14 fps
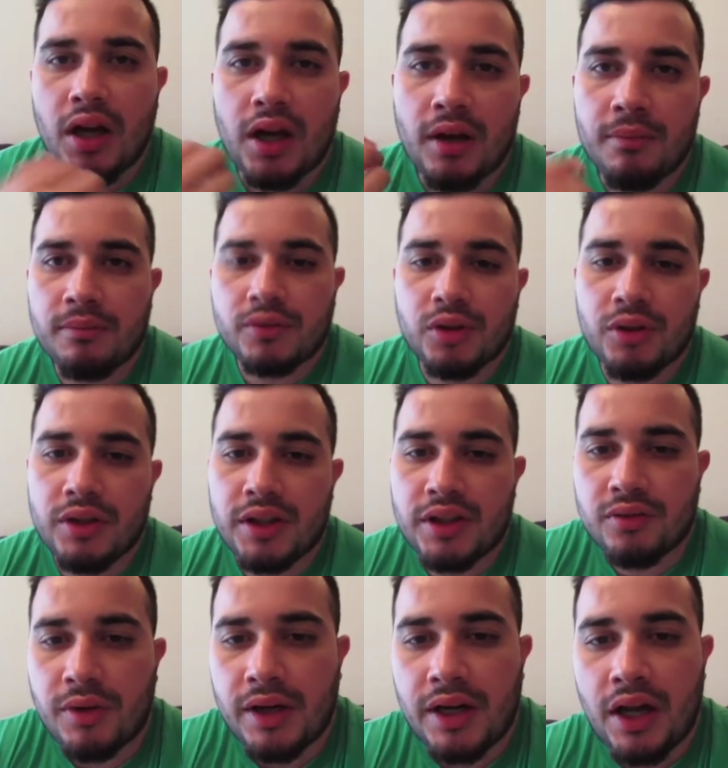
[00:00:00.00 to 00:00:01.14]
I'm doing
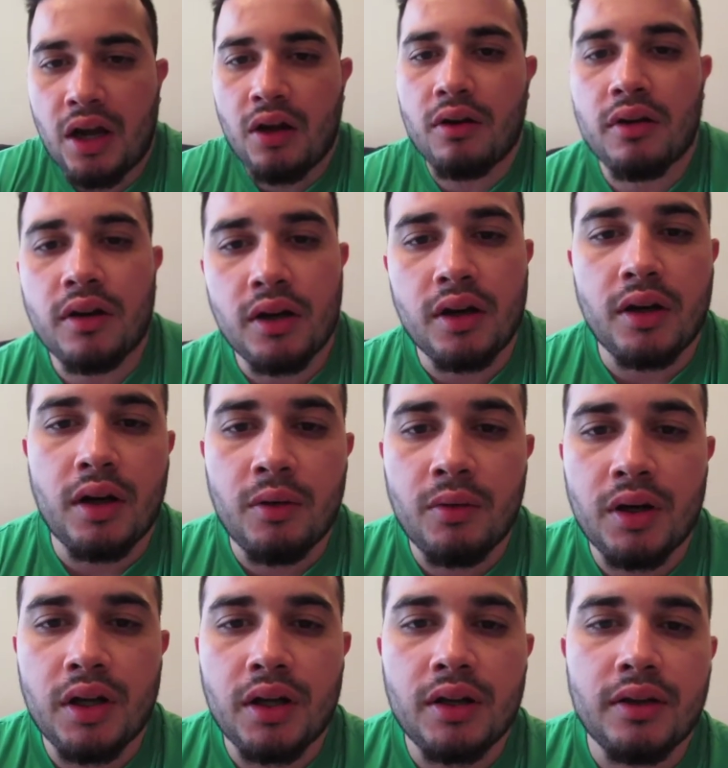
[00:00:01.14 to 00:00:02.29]
this right now. I
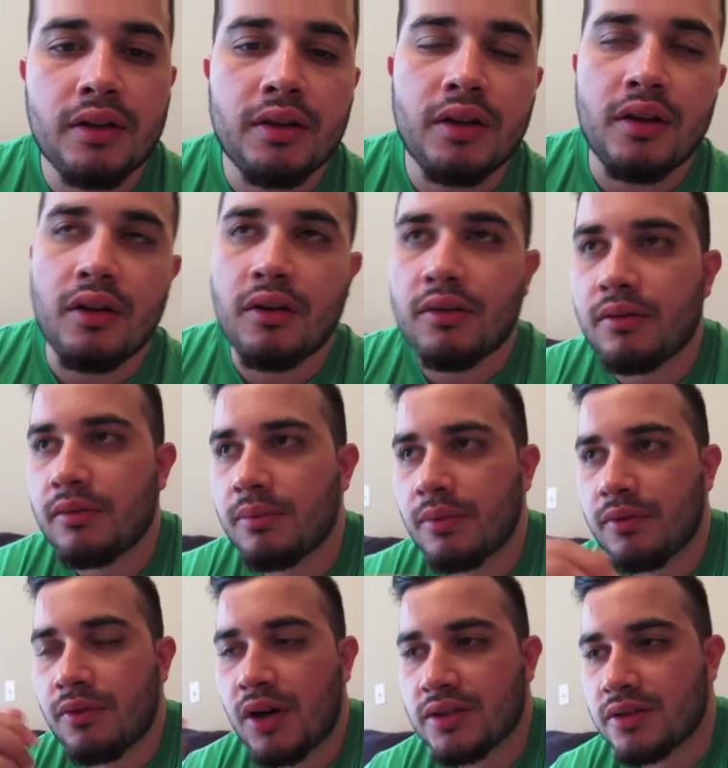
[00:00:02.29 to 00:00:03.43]
want to, you know,
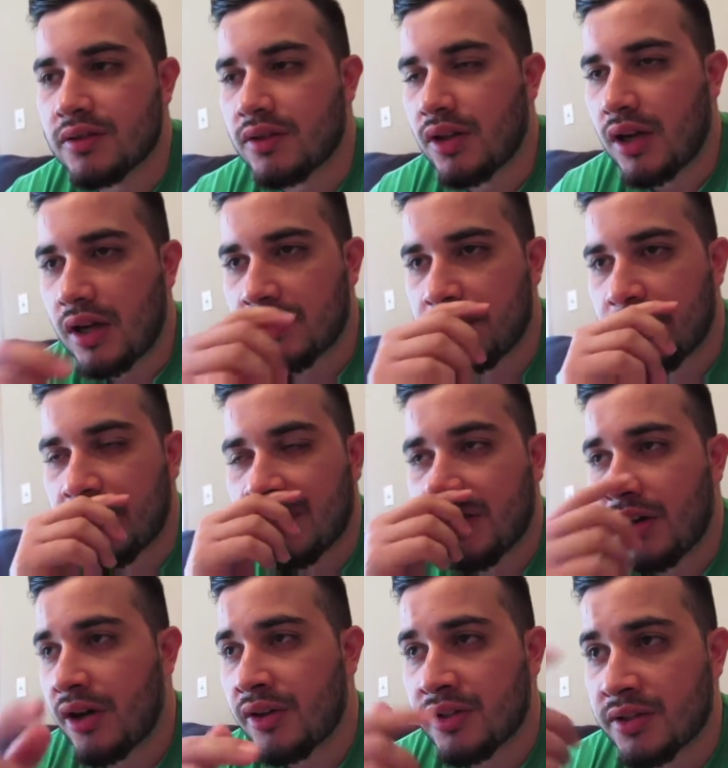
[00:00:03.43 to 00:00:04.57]
I
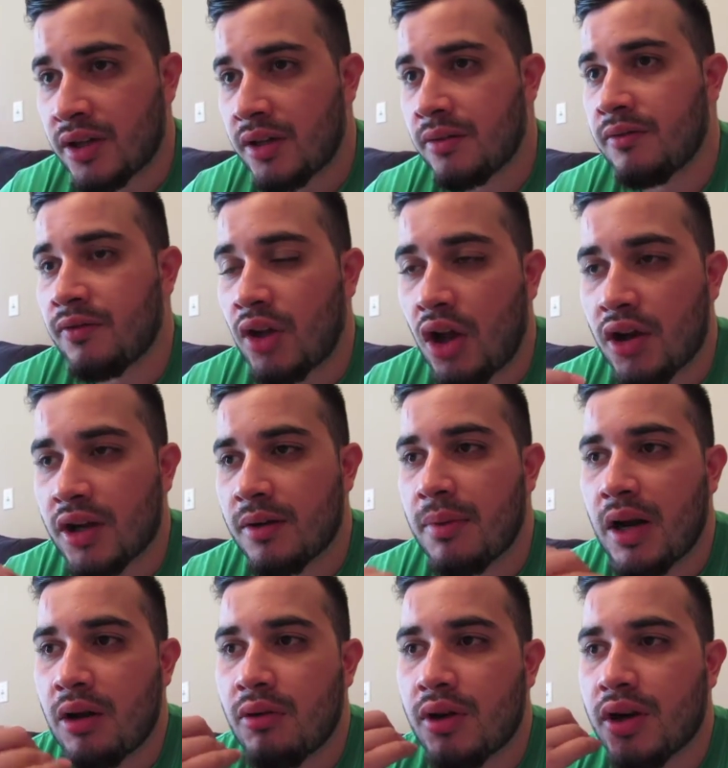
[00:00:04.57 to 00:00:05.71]
already started vlogging,
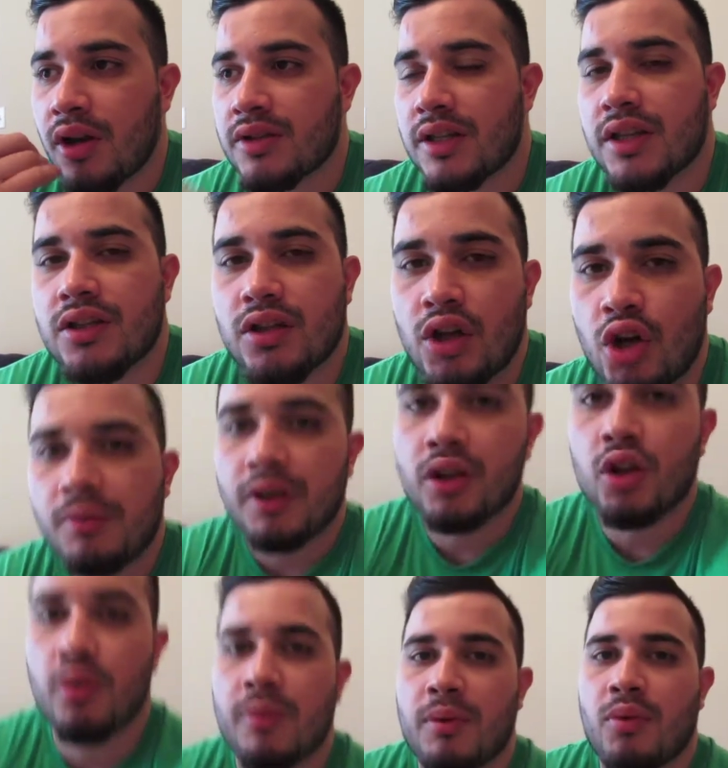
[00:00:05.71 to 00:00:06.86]
but I want y'all to get to know me a
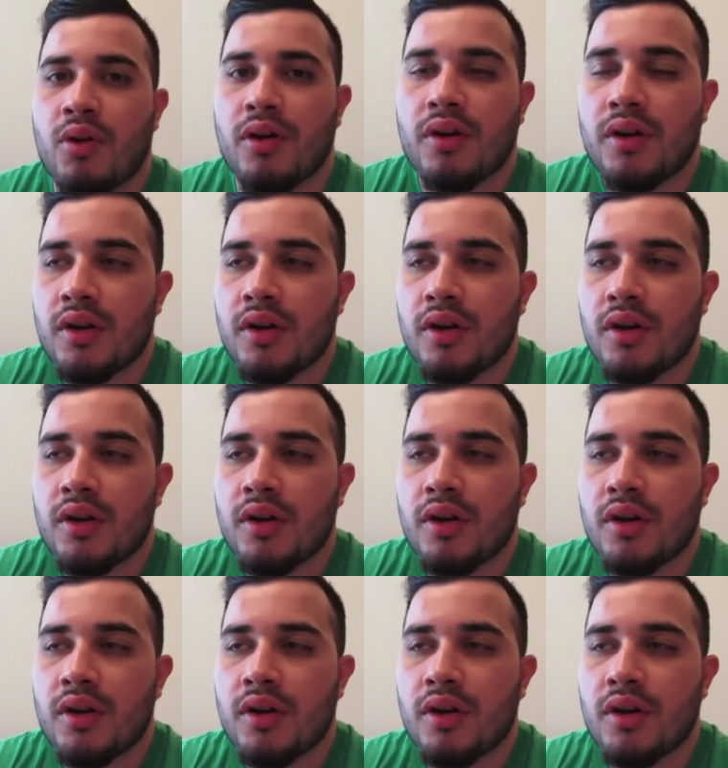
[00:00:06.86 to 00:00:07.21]
little bit more.